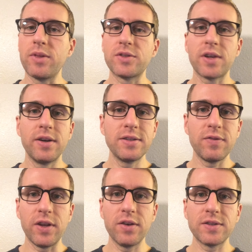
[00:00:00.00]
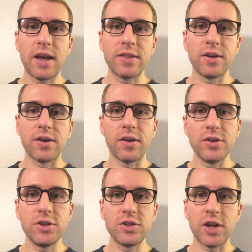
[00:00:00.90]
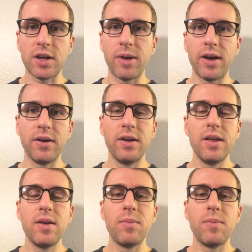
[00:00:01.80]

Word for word: there's tons of videos out there. I encourage you to check them out.